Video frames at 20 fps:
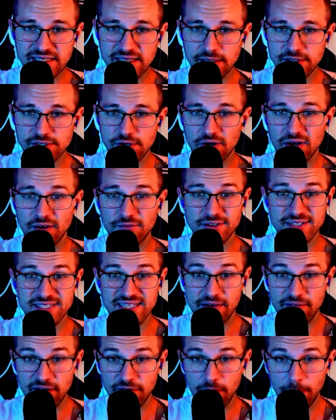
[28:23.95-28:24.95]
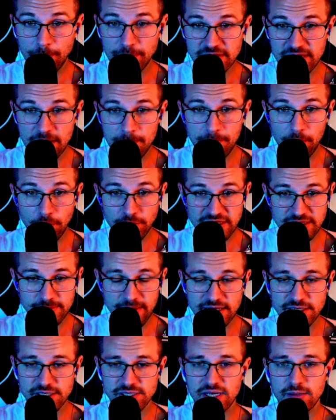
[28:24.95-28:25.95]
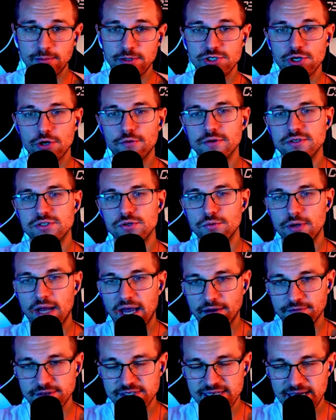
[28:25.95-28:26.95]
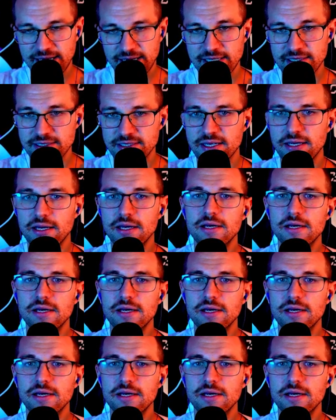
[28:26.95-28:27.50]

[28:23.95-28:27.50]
their target for 75% bonus magic damage over 2.5 seconds.